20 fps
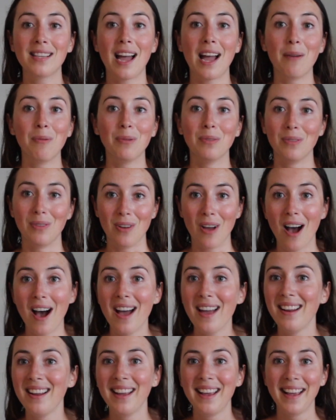I will
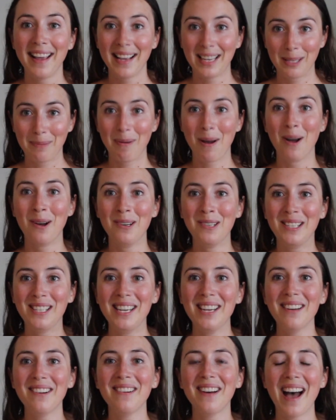not expose
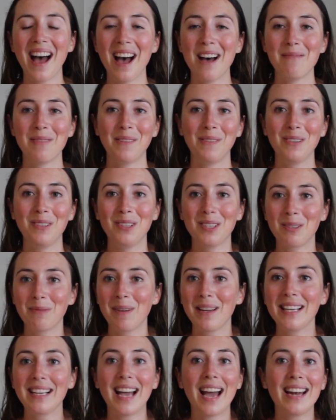you um, if you just
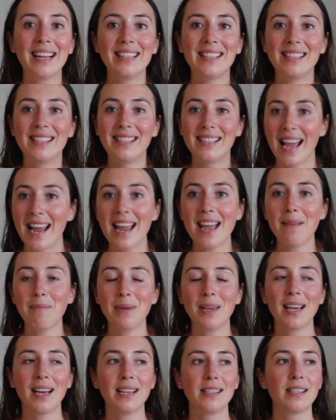want to kind of say it,
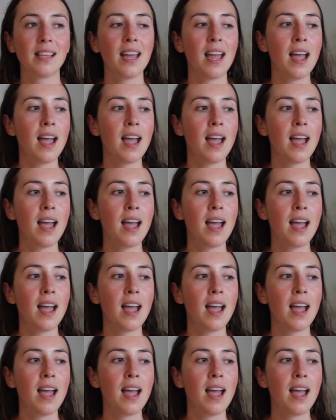because